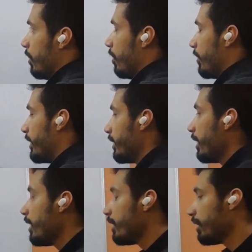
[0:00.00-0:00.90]
Alright,
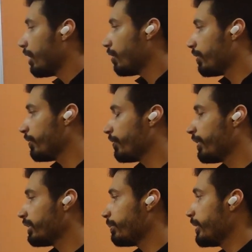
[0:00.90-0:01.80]
now if we
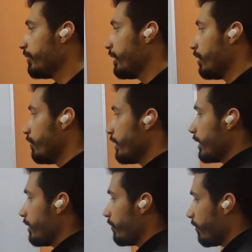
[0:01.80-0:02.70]
find the mid value, we will
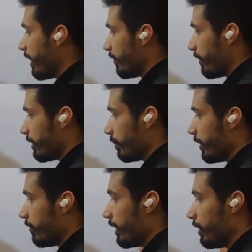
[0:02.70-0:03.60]
get 5 as a
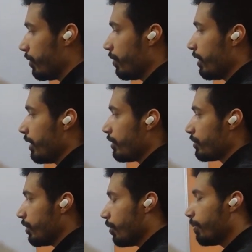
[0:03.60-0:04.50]
mid value.
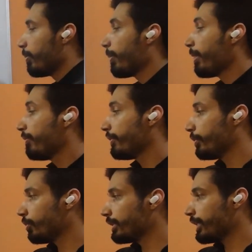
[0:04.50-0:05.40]
So we
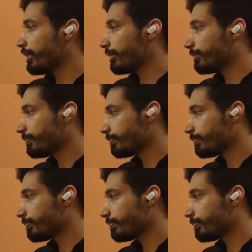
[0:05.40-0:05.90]
know that